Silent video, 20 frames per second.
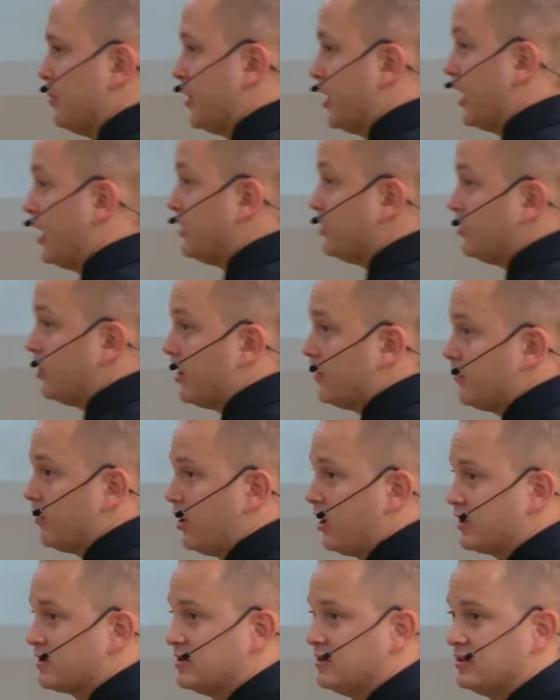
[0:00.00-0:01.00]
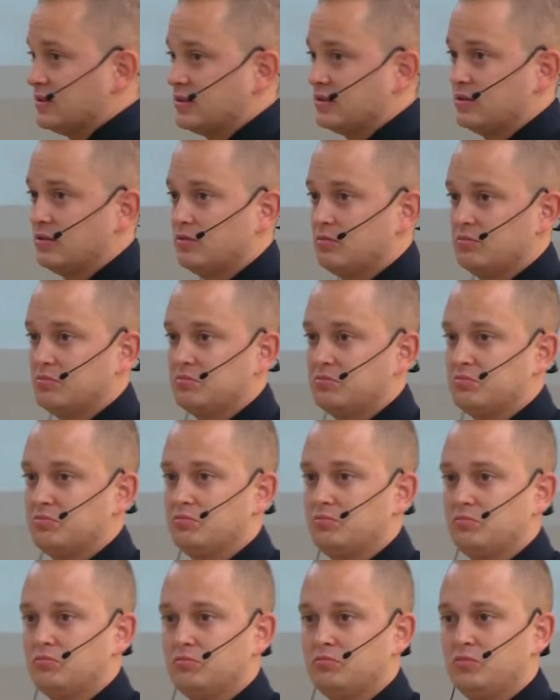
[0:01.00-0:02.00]
but I do have oxys.
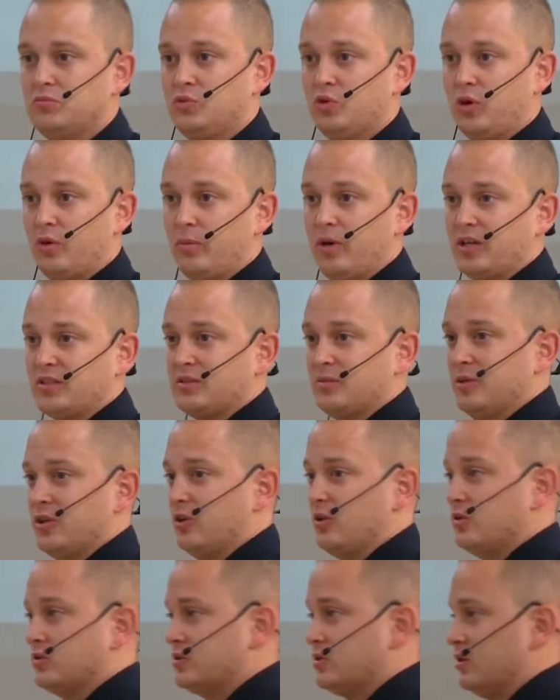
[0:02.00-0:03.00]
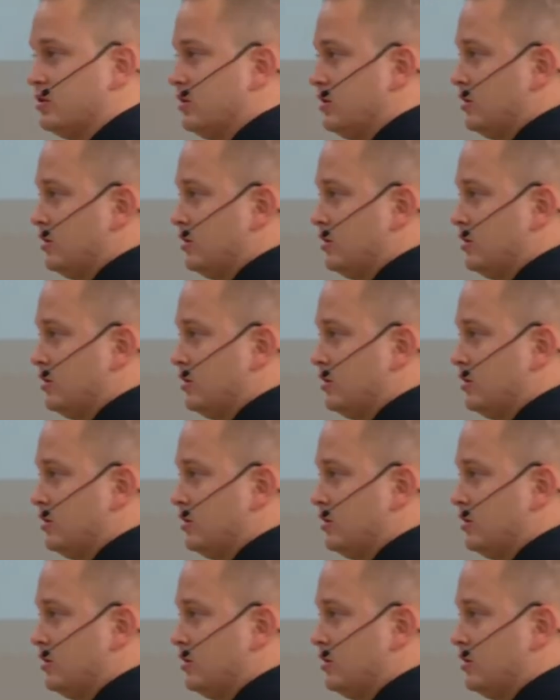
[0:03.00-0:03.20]
Do you want to buy some of those?